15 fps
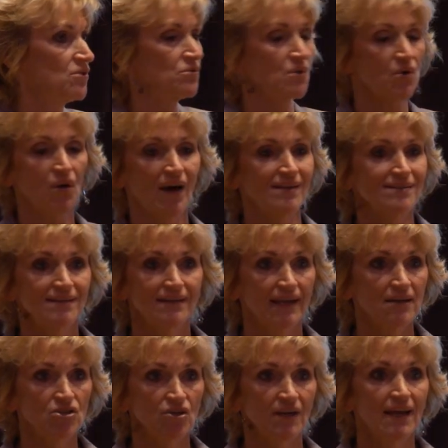do across the
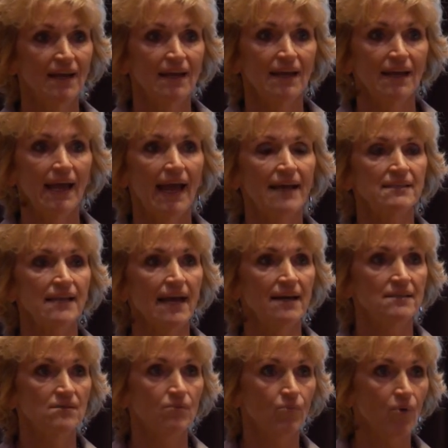nation, has,
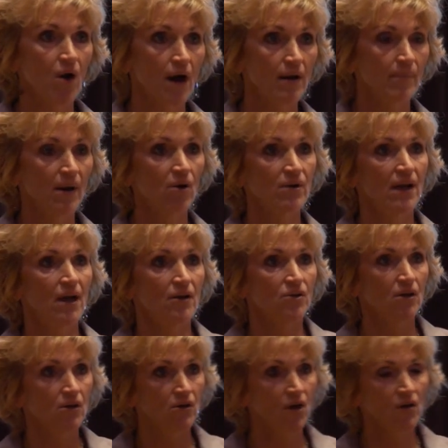has brought about
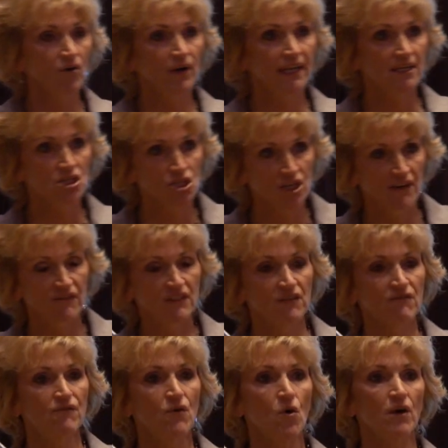not only a shift
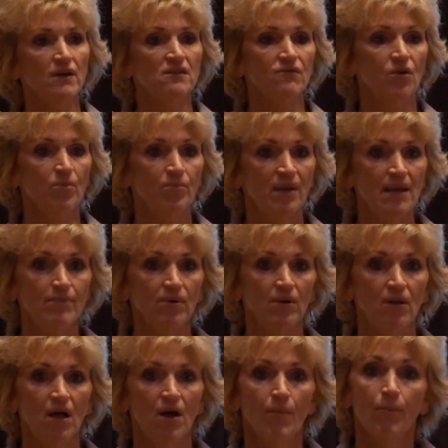in focus for
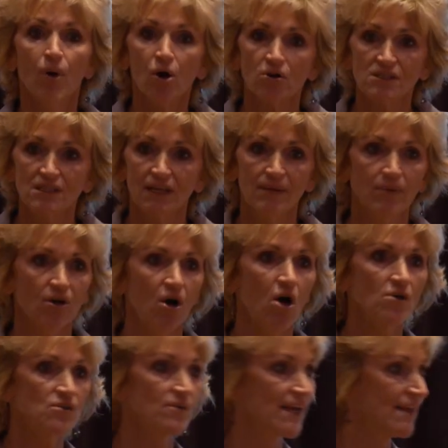people personally, but
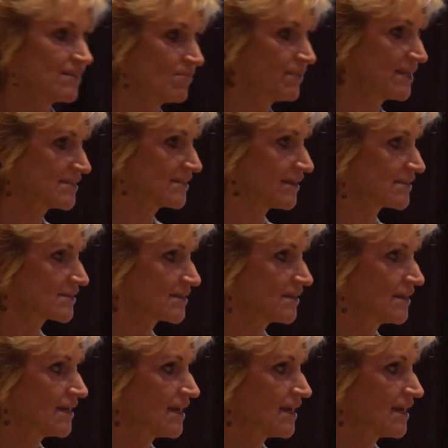also in the business